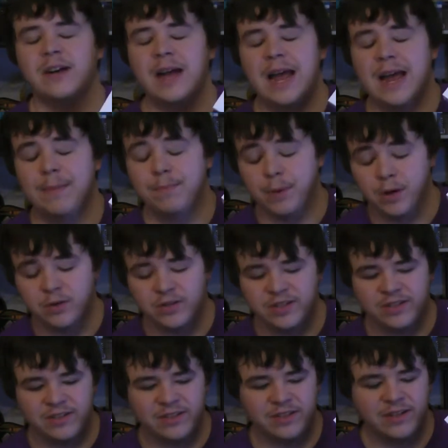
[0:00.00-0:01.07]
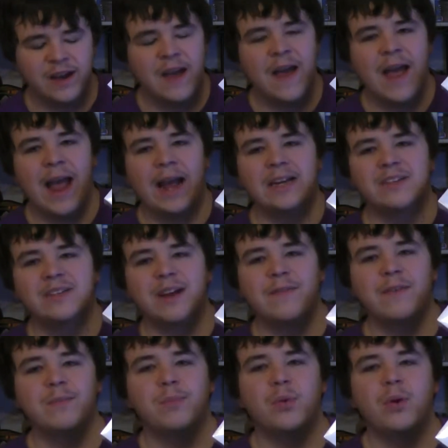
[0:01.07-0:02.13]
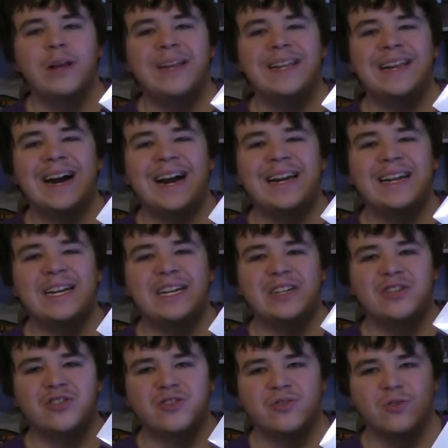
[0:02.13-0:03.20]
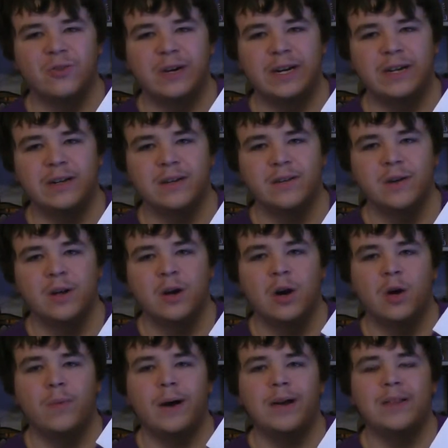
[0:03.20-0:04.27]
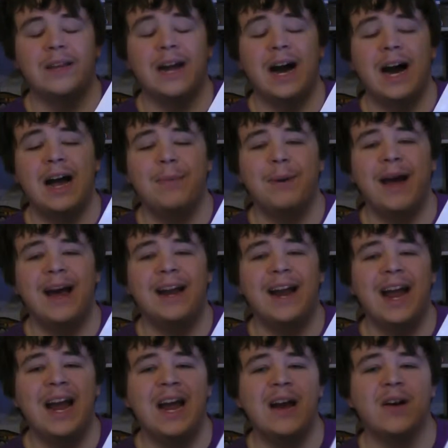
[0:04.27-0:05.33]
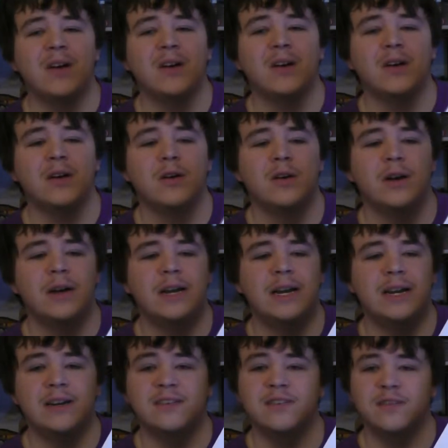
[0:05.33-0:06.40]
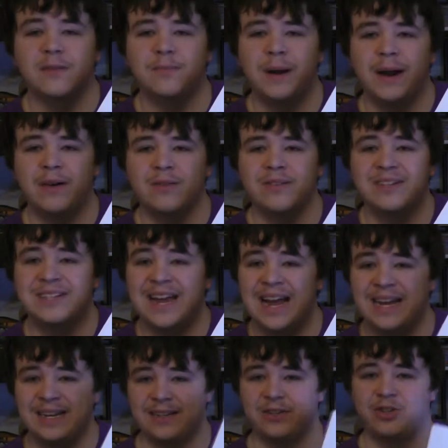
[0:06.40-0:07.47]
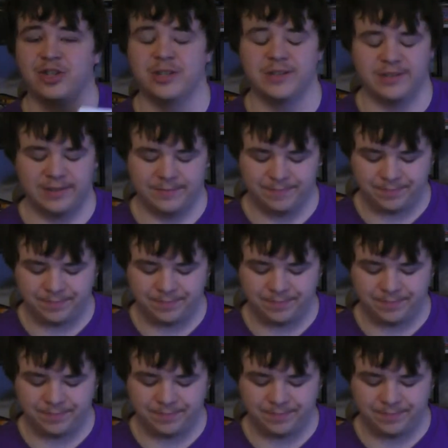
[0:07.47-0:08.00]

a 7.9 inch screen, while the iPad Air is about 10 inches.